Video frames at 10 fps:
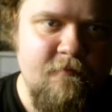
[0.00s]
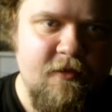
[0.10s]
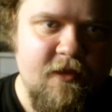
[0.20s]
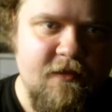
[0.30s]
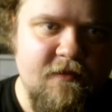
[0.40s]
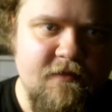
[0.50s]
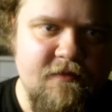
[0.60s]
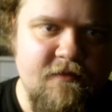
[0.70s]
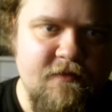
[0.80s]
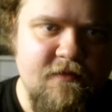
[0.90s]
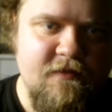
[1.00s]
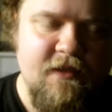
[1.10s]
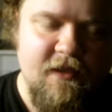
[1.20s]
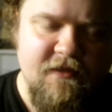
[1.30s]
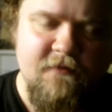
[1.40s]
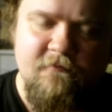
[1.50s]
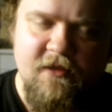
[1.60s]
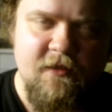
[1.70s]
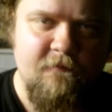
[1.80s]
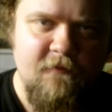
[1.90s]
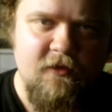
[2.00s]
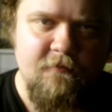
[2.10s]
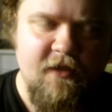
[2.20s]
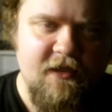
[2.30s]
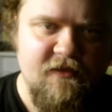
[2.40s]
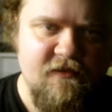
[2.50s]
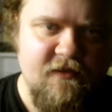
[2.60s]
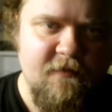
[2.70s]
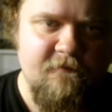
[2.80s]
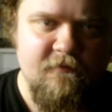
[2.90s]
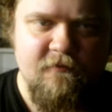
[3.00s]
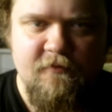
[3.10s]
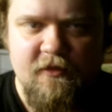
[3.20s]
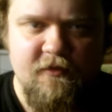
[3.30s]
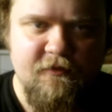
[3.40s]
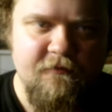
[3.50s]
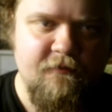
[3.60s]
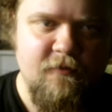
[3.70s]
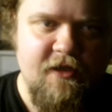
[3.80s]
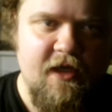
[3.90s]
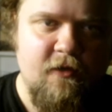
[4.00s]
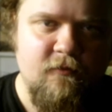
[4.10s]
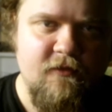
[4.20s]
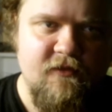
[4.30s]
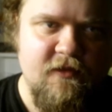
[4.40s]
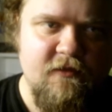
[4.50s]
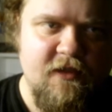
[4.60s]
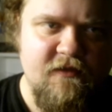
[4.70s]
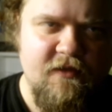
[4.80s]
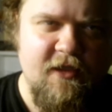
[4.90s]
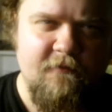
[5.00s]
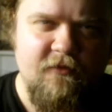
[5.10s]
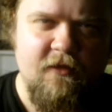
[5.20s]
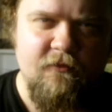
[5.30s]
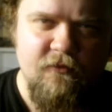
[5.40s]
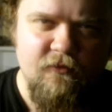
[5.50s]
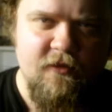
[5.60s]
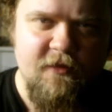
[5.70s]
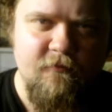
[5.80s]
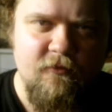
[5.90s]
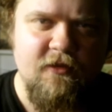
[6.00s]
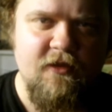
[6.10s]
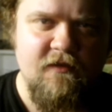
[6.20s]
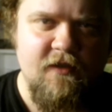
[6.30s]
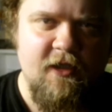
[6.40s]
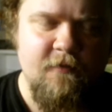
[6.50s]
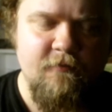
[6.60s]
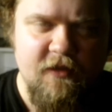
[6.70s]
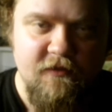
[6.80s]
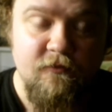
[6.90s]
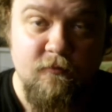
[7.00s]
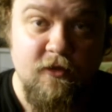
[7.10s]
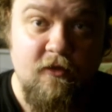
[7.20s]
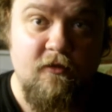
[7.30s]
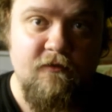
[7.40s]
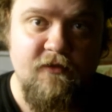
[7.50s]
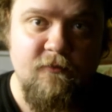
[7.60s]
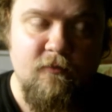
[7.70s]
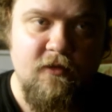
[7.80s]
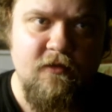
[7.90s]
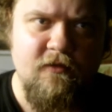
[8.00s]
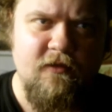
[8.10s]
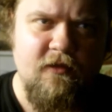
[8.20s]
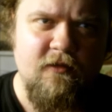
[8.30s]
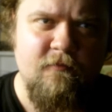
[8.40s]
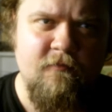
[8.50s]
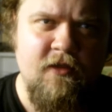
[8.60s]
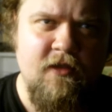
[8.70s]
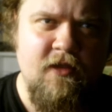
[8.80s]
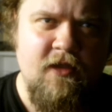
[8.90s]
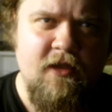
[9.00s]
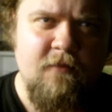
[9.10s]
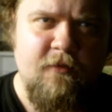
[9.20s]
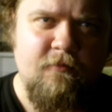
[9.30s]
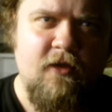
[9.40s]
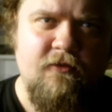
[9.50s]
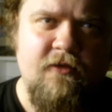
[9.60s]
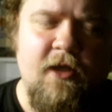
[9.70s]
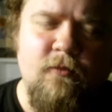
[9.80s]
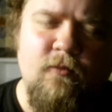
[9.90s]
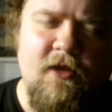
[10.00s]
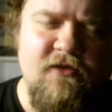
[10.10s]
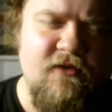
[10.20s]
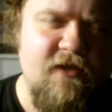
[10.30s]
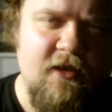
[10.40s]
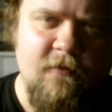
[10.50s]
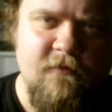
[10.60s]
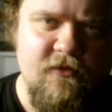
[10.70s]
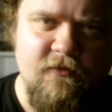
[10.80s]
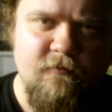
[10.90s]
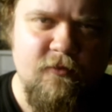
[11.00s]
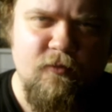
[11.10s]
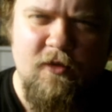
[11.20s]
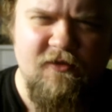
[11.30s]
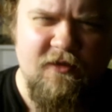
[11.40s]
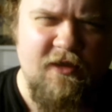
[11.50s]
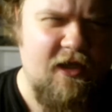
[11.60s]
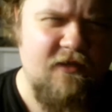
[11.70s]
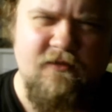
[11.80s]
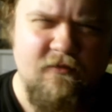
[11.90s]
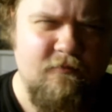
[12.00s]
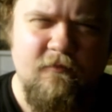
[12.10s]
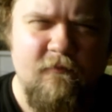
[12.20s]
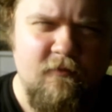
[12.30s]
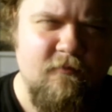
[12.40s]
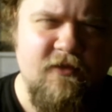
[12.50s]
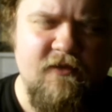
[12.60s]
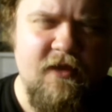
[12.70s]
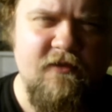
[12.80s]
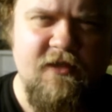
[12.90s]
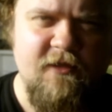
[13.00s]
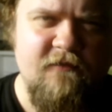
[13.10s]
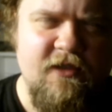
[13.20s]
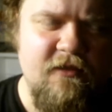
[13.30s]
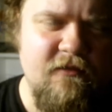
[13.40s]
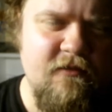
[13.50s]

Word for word: But yeah, I did end up falling back asleep for about another 3 hours, and I did have another dream during that time. I do recall this one. My brother and I were watching television. We were watching a concert performance on TV.